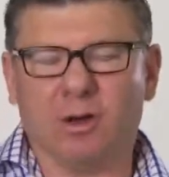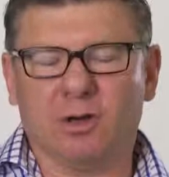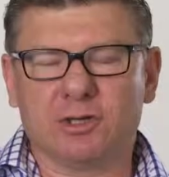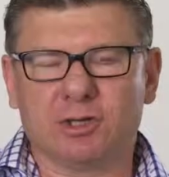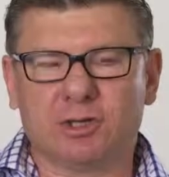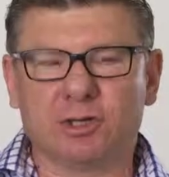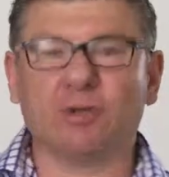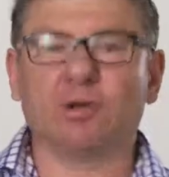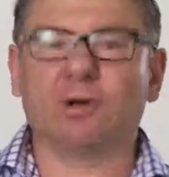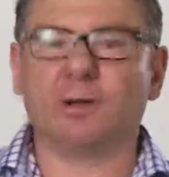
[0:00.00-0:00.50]

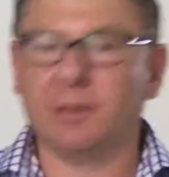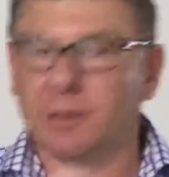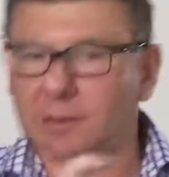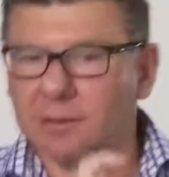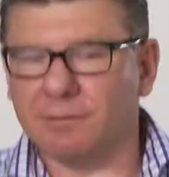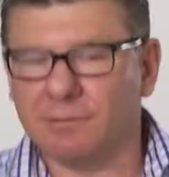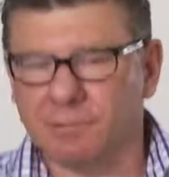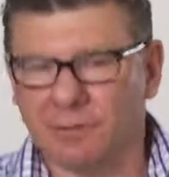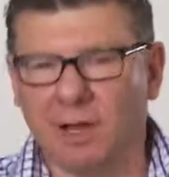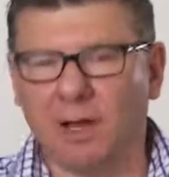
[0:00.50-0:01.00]
should
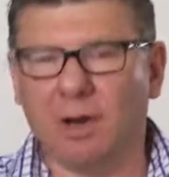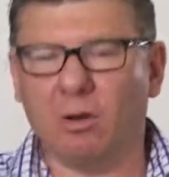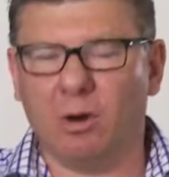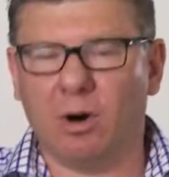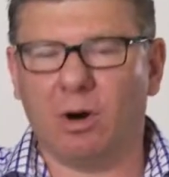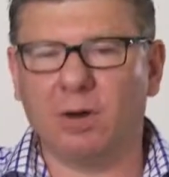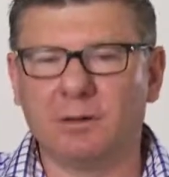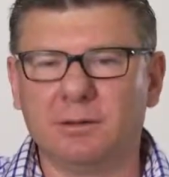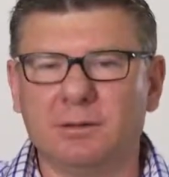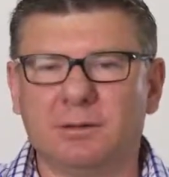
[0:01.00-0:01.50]
flow
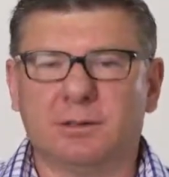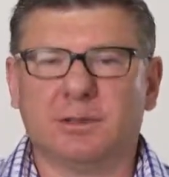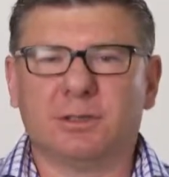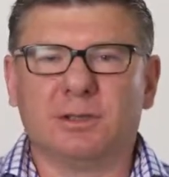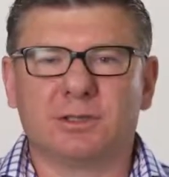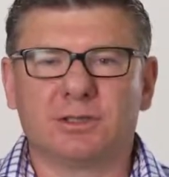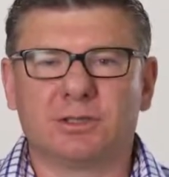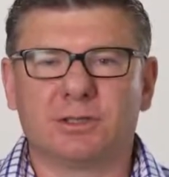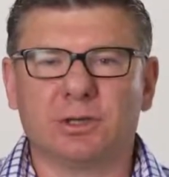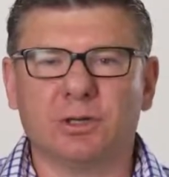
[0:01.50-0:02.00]
on
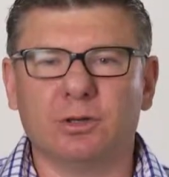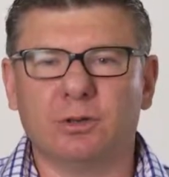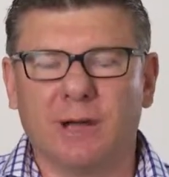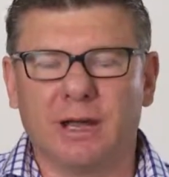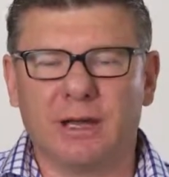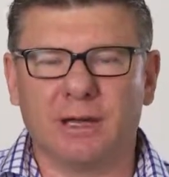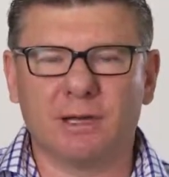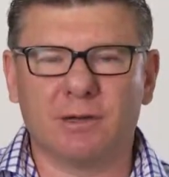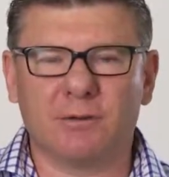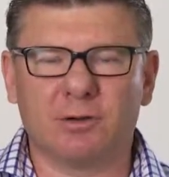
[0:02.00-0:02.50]
to
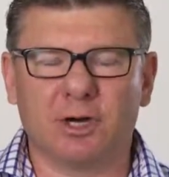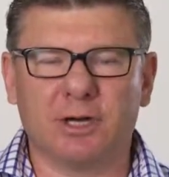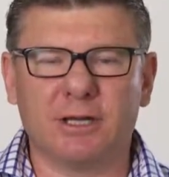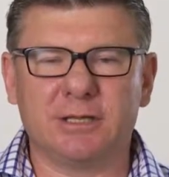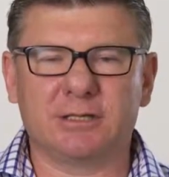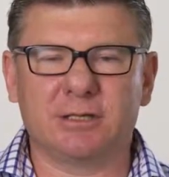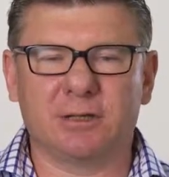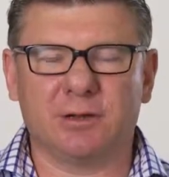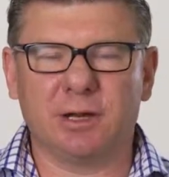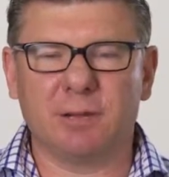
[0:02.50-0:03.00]
an
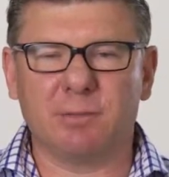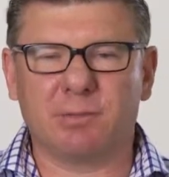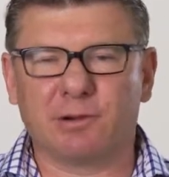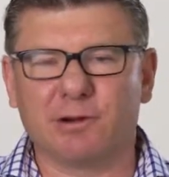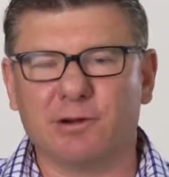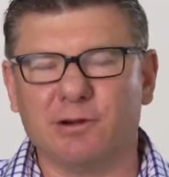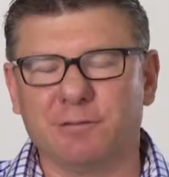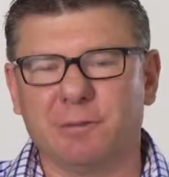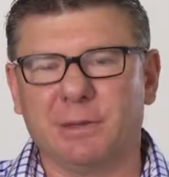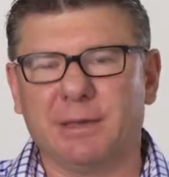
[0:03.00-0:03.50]
increase and an
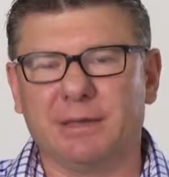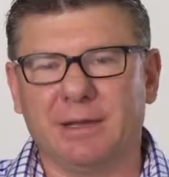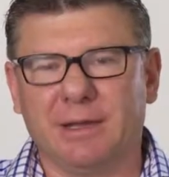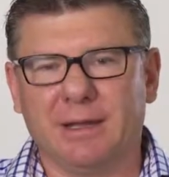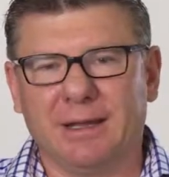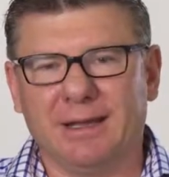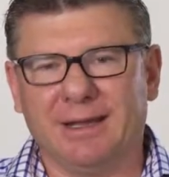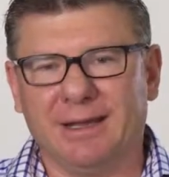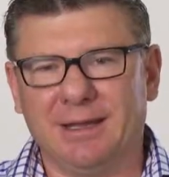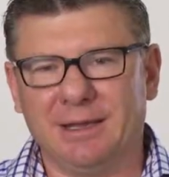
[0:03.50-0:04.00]
improvement
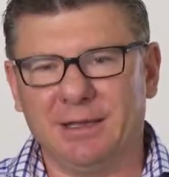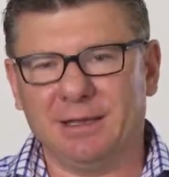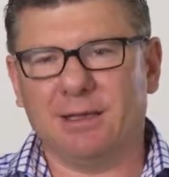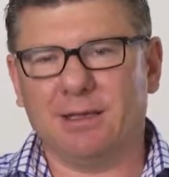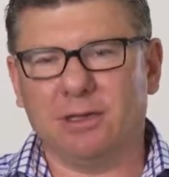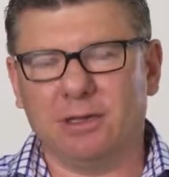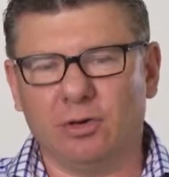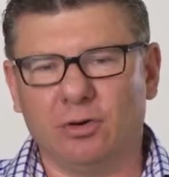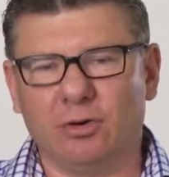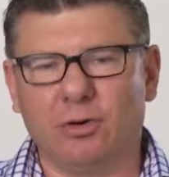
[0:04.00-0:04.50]
in
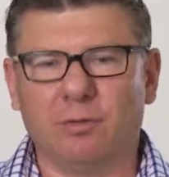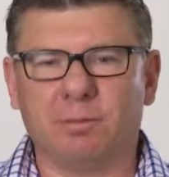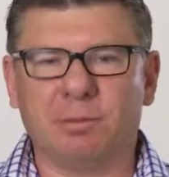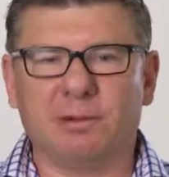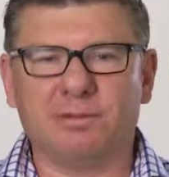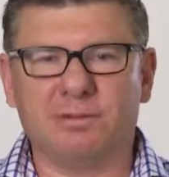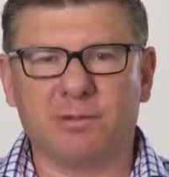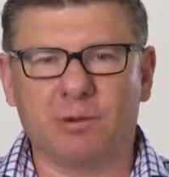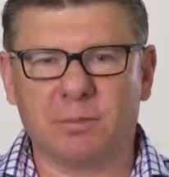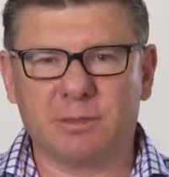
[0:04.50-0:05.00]
your
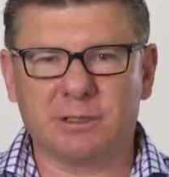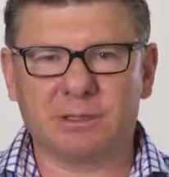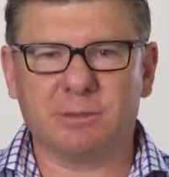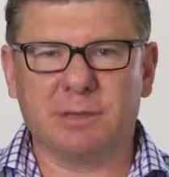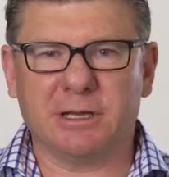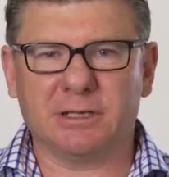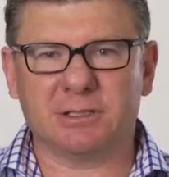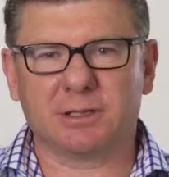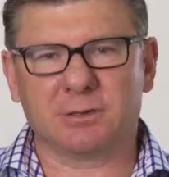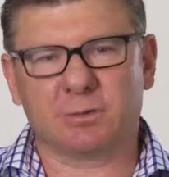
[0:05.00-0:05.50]
performance
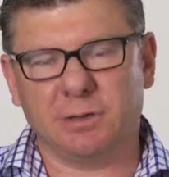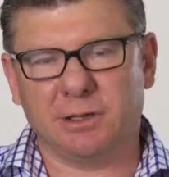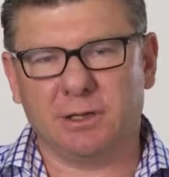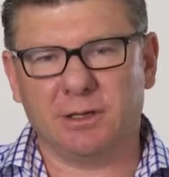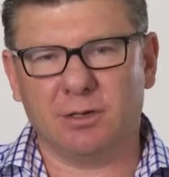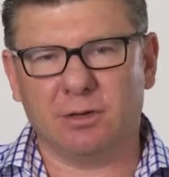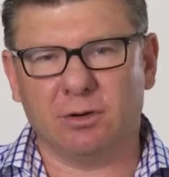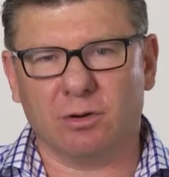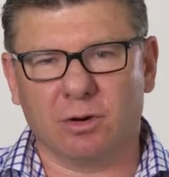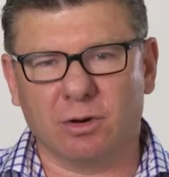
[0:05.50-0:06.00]
measures
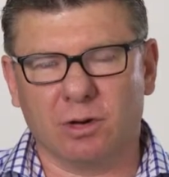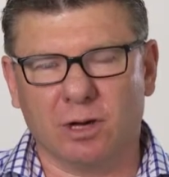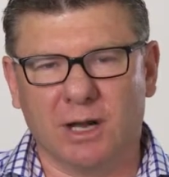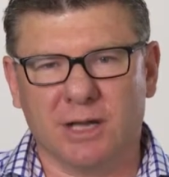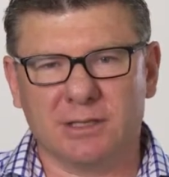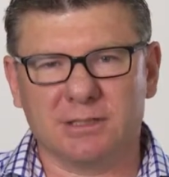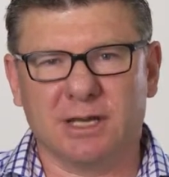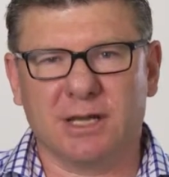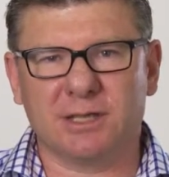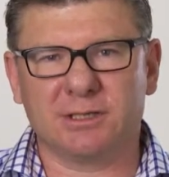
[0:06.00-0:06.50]
within your
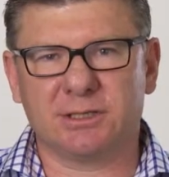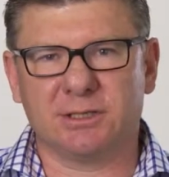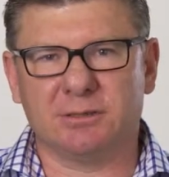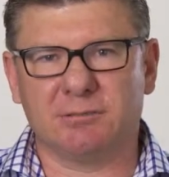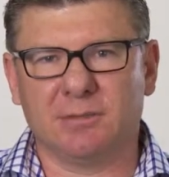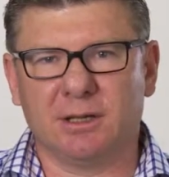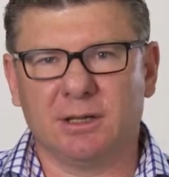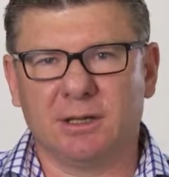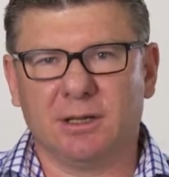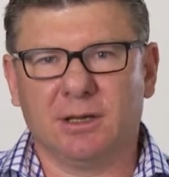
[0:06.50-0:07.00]
organization.
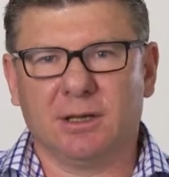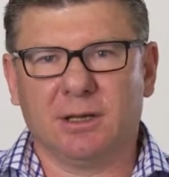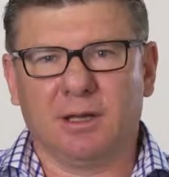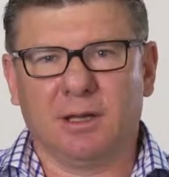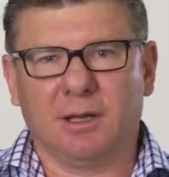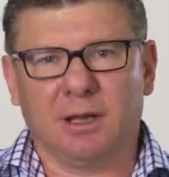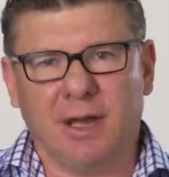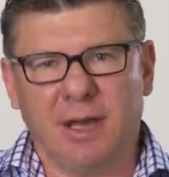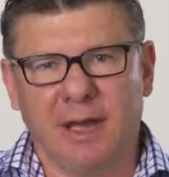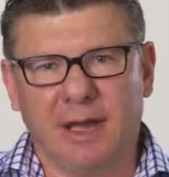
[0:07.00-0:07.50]

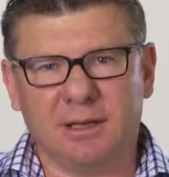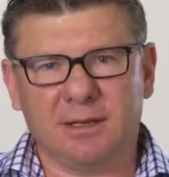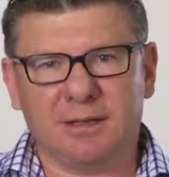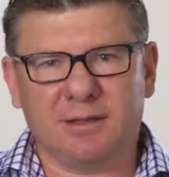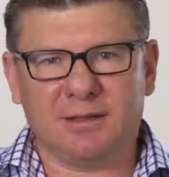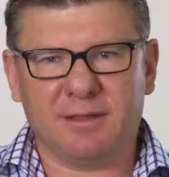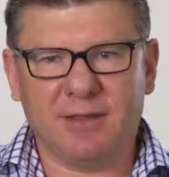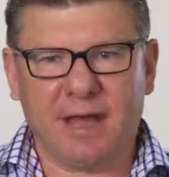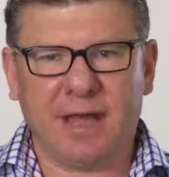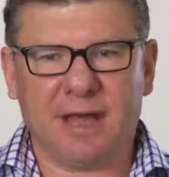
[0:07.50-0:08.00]
And
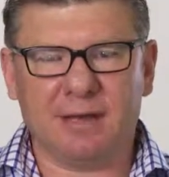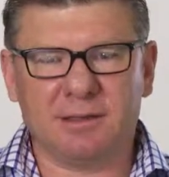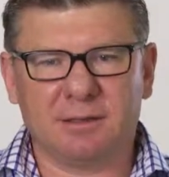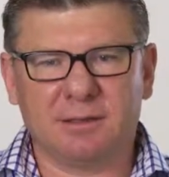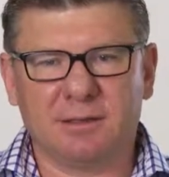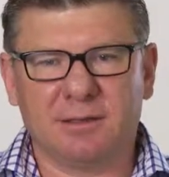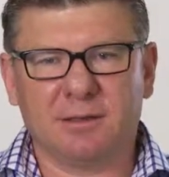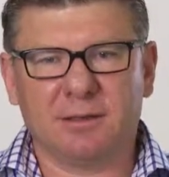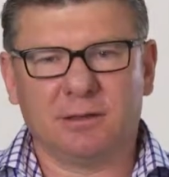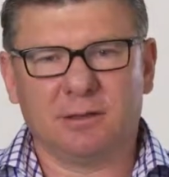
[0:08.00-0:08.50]

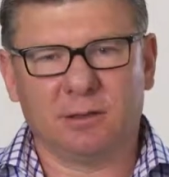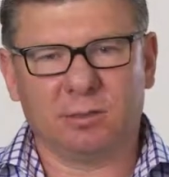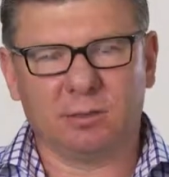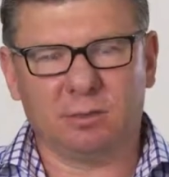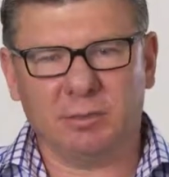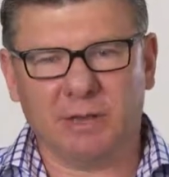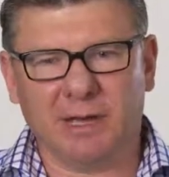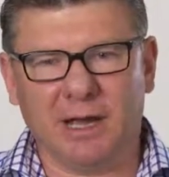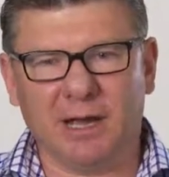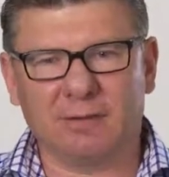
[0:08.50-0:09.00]
that you will
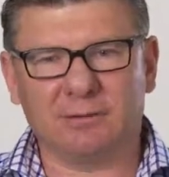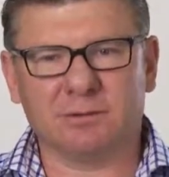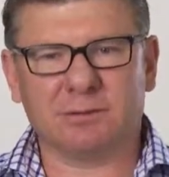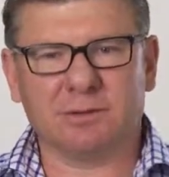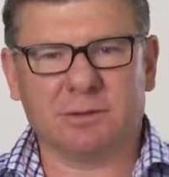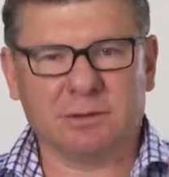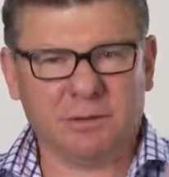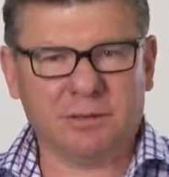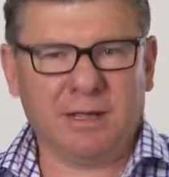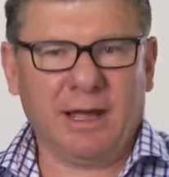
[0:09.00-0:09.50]
be able
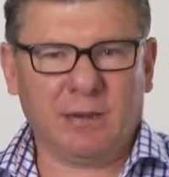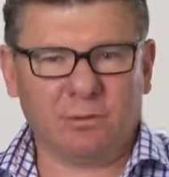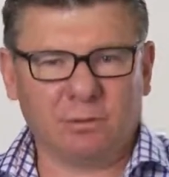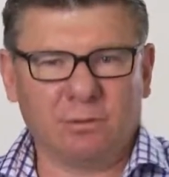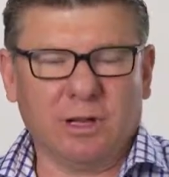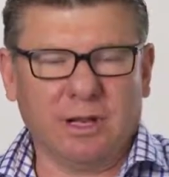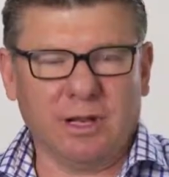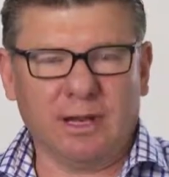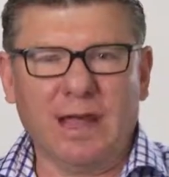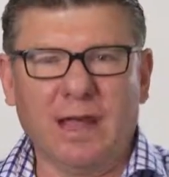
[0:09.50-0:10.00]
that
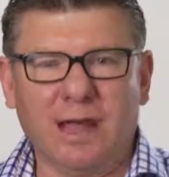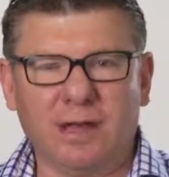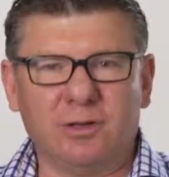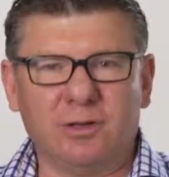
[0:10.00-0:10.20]
will allow